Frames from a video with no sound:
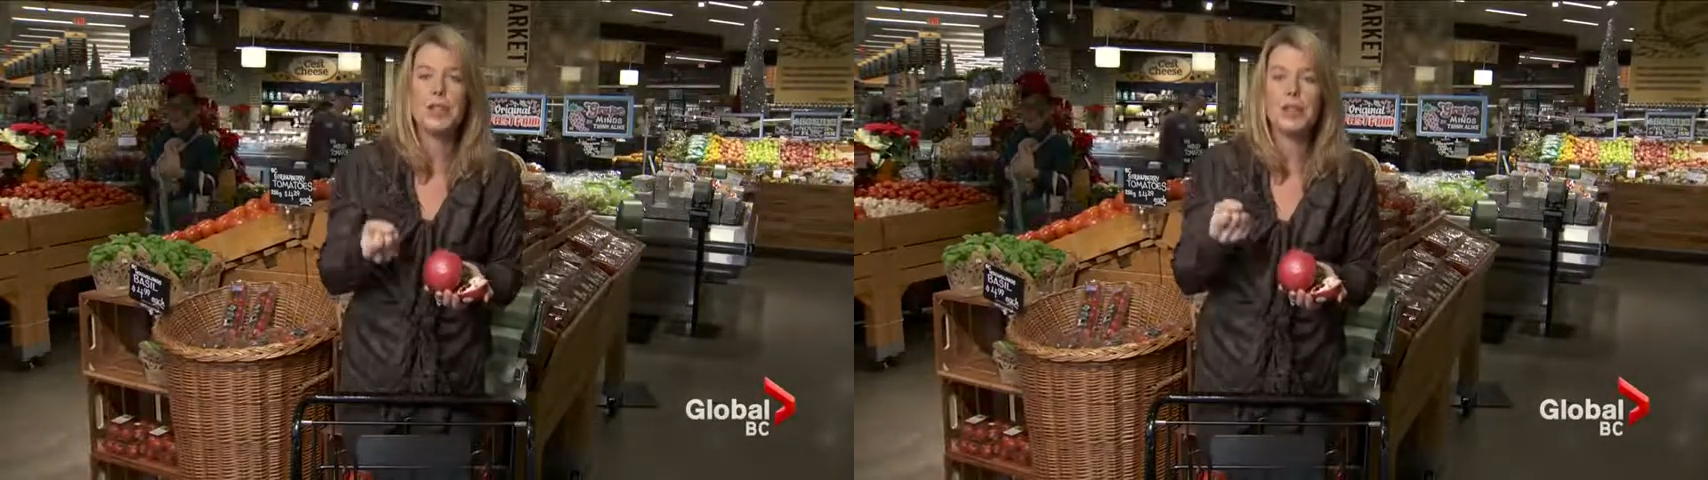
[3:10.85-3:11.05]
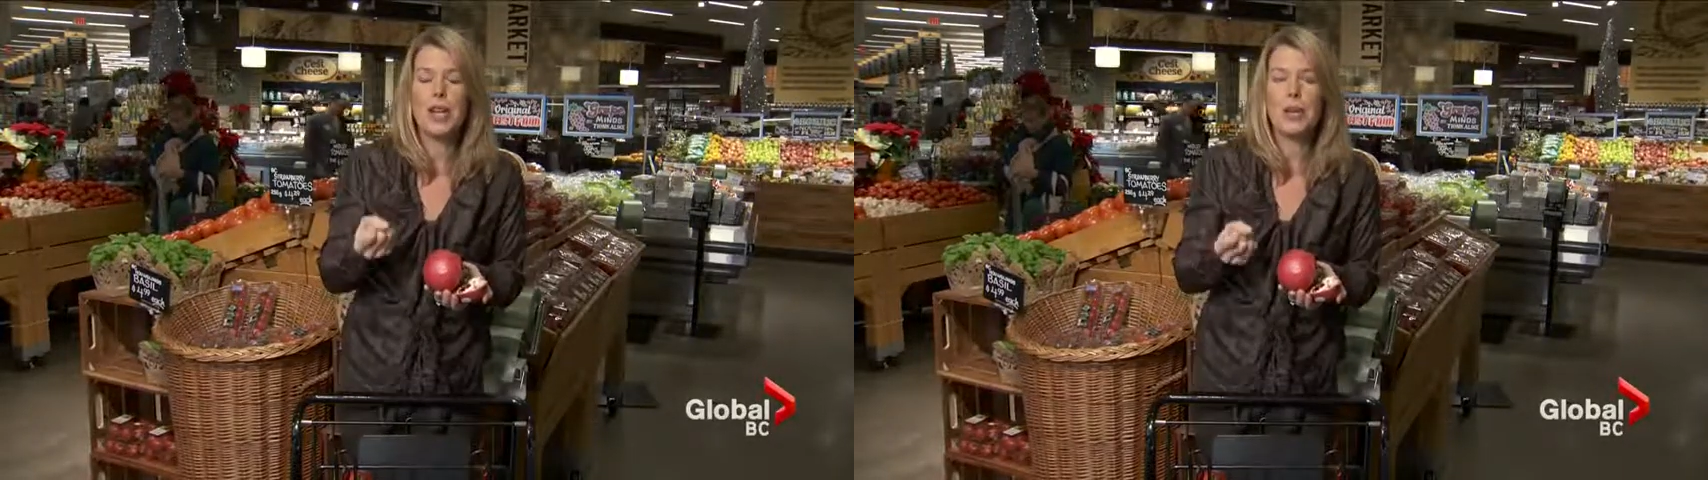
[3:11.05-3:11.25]

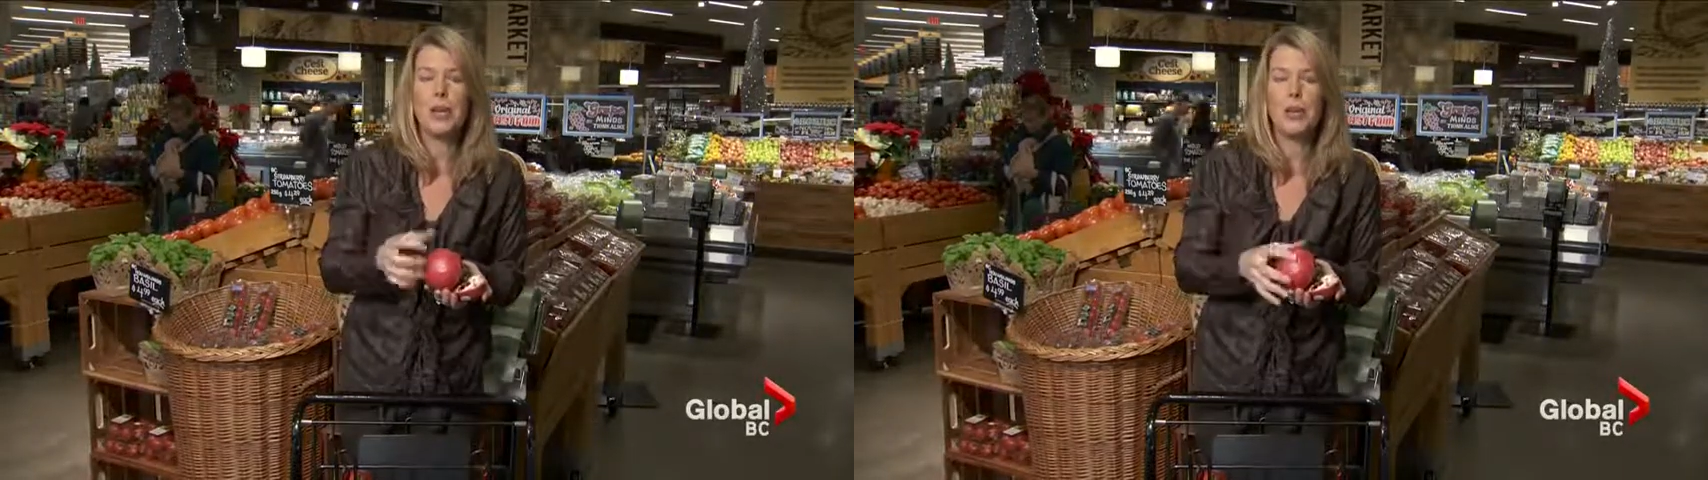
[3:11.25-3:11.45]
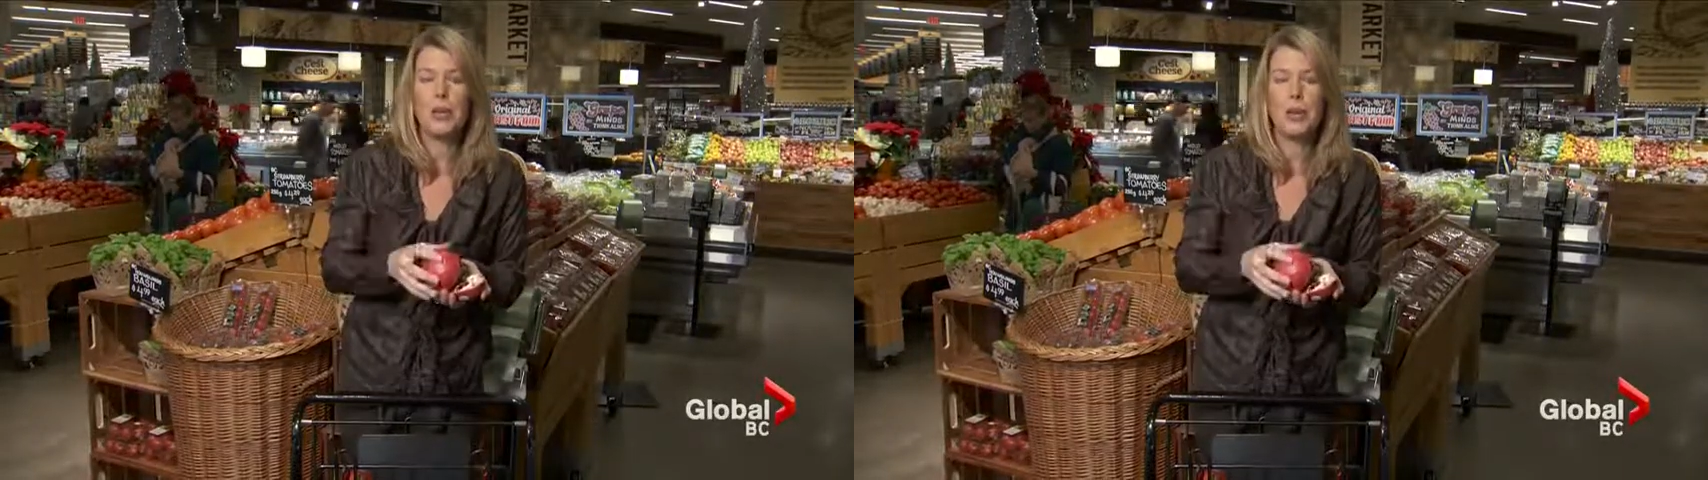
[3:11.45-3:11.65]
strain
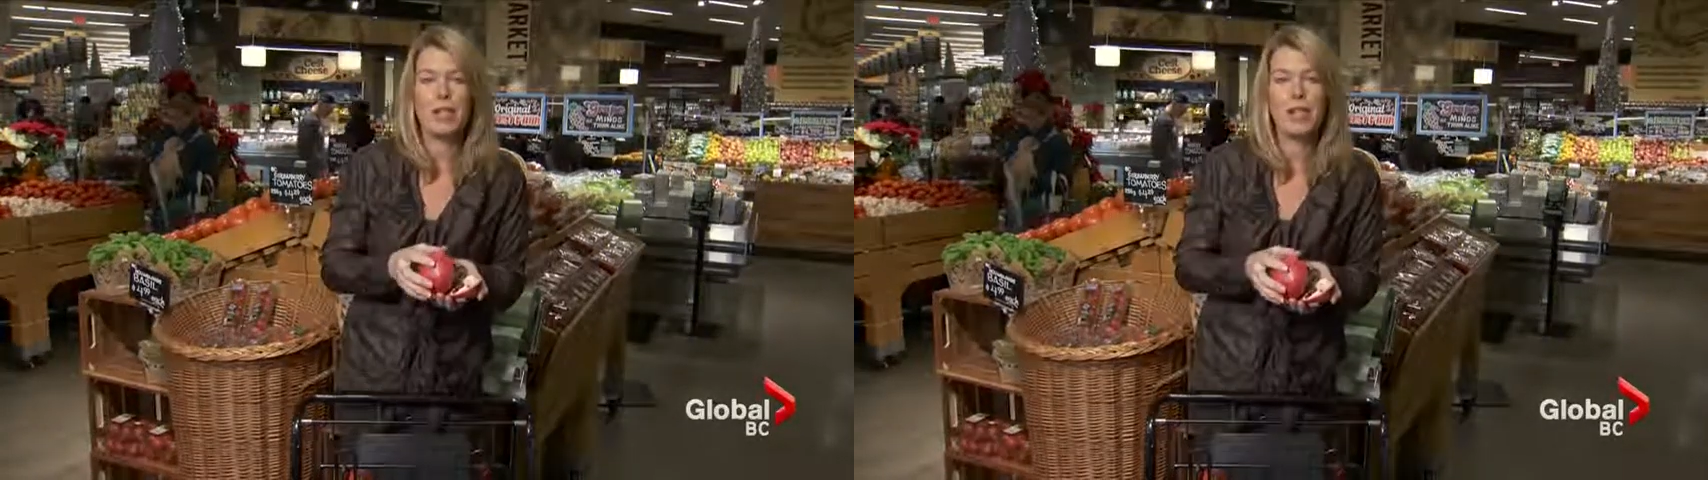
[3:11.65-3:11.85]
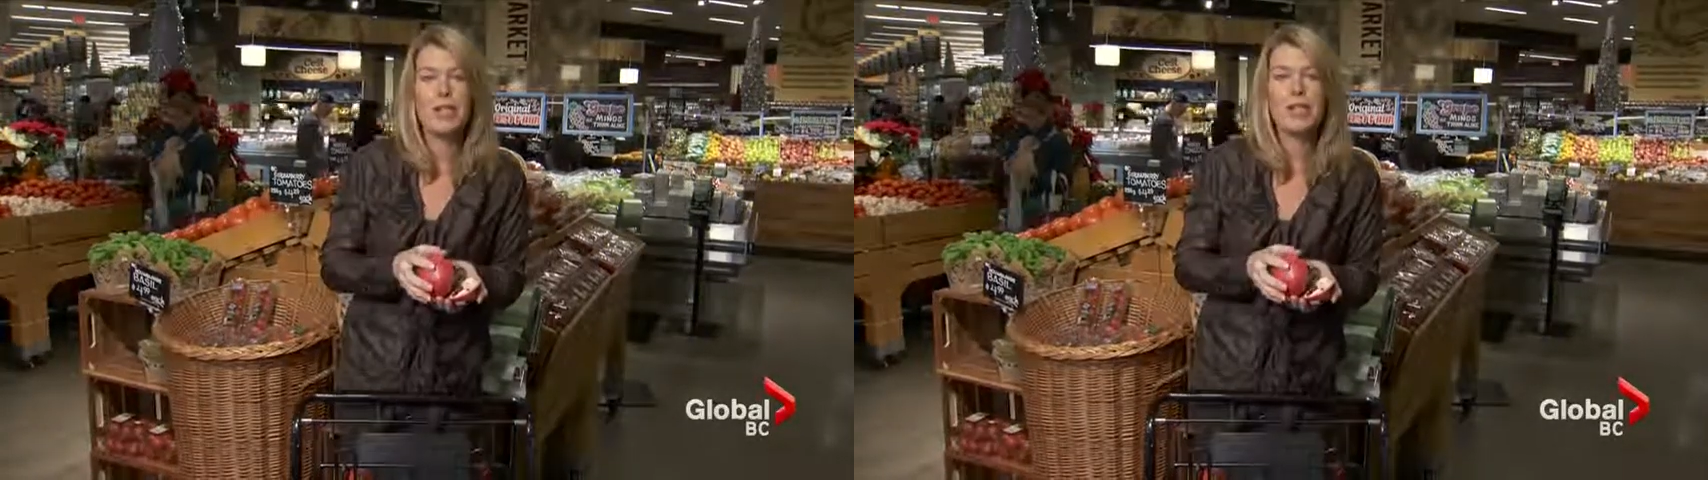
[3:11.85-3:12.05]
them through
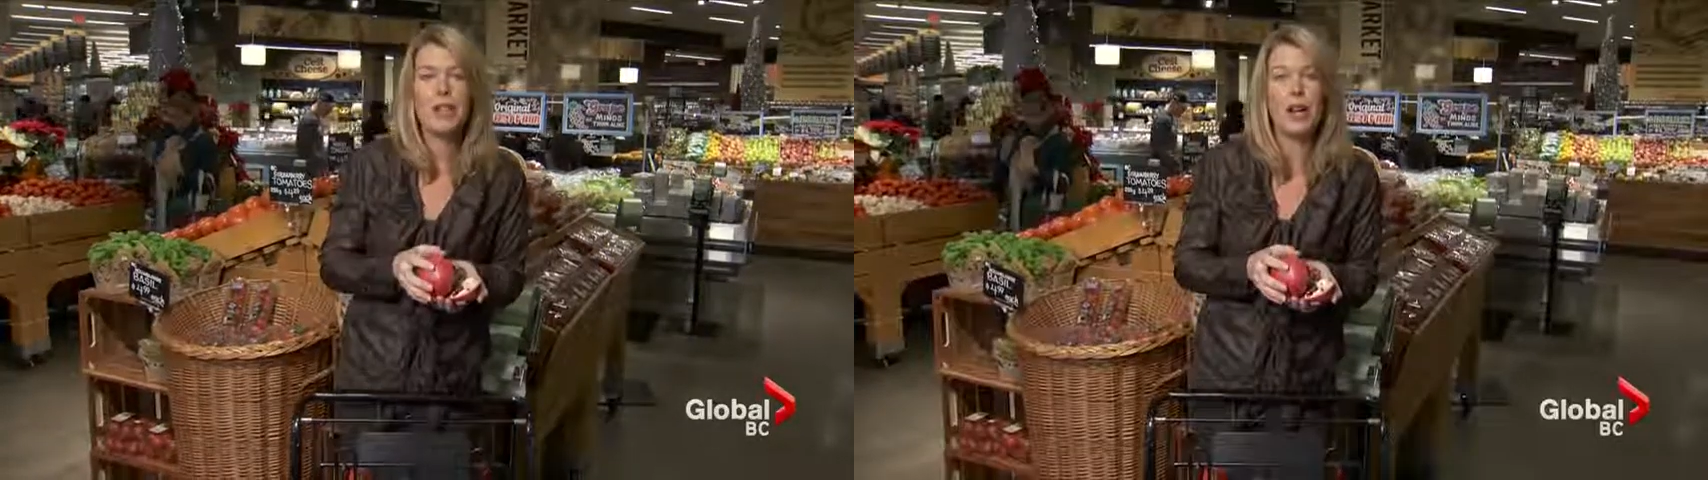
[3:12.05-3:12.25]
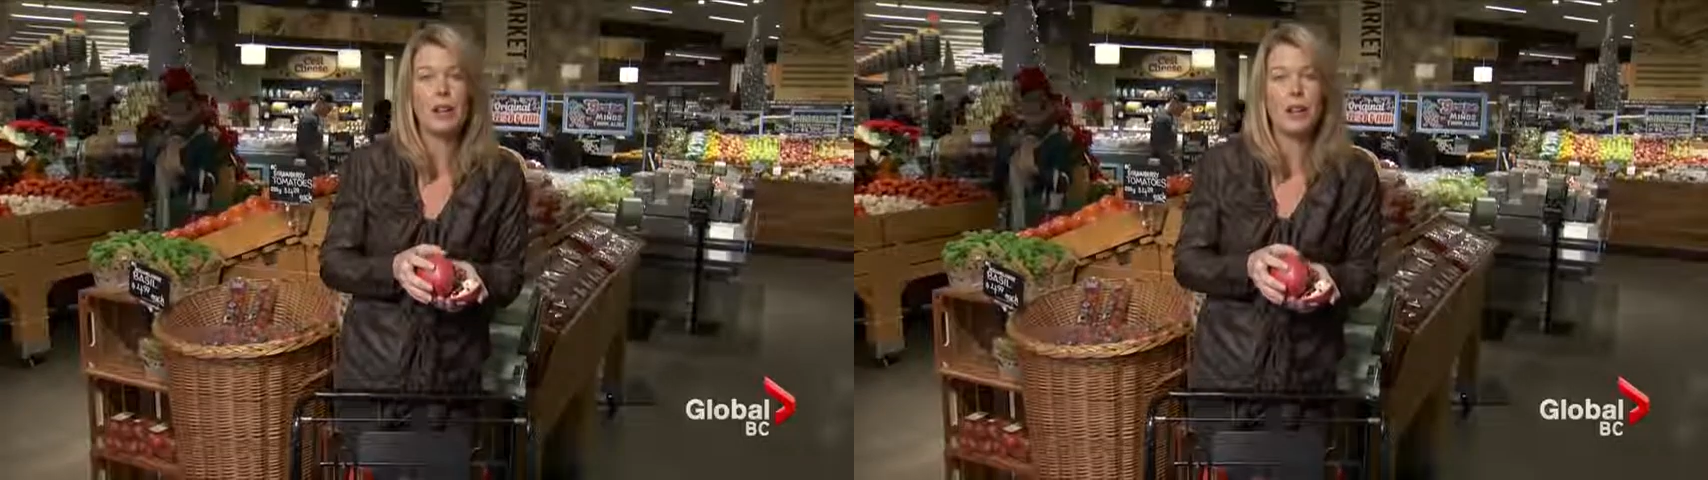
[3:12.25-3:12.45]
a
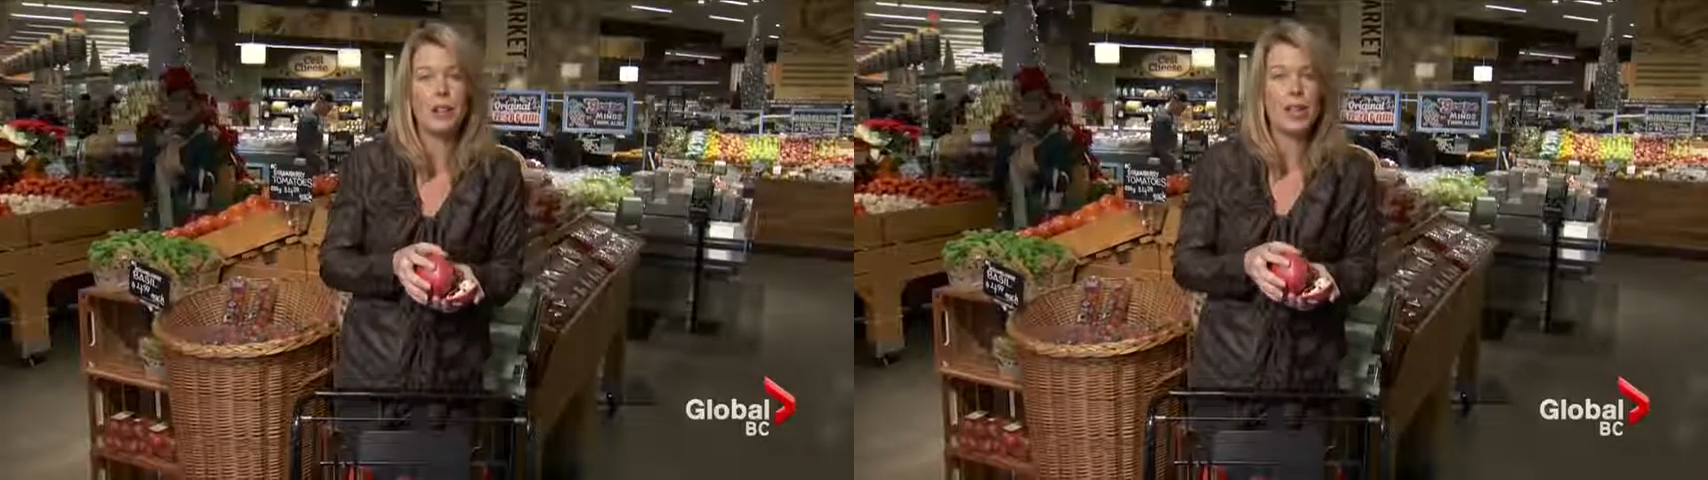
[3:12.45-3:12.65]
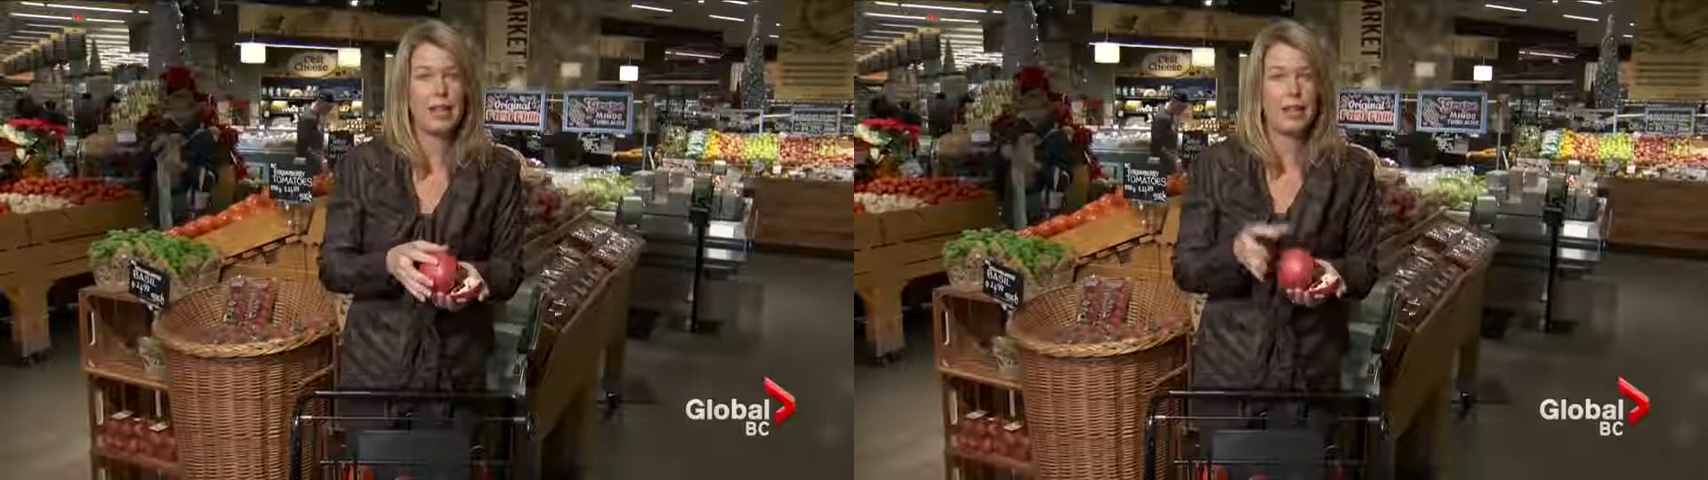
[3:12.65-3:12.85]
cheesecloth so
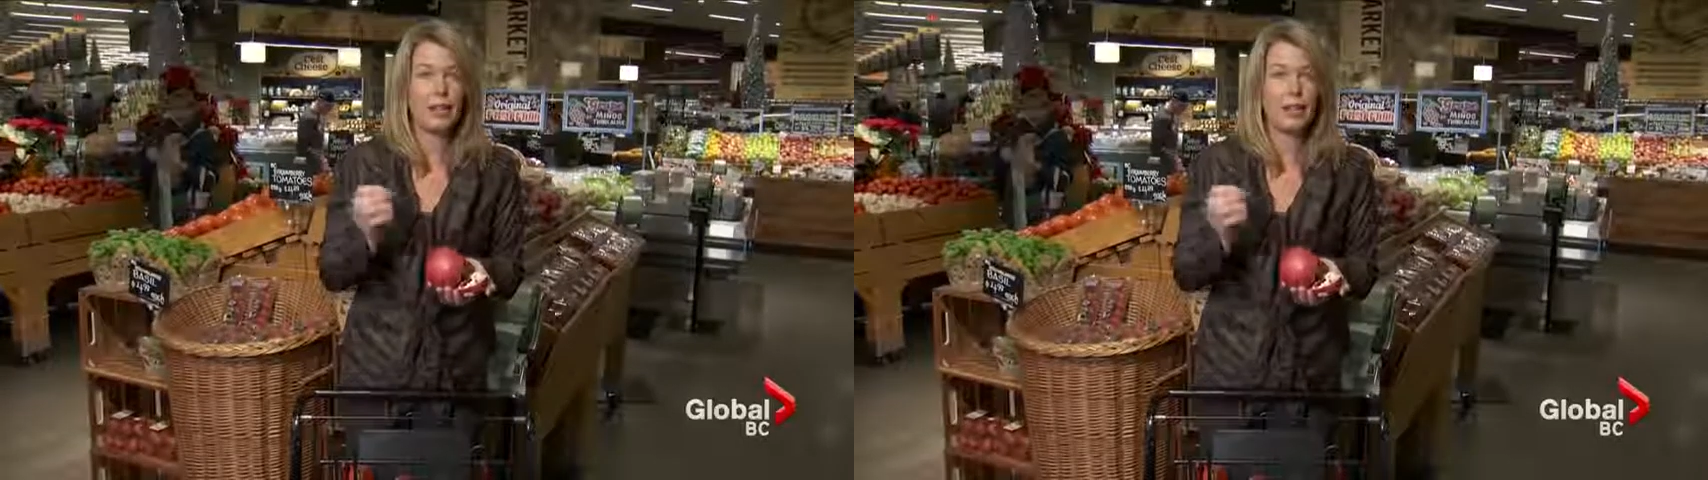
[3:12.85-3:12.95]
that you get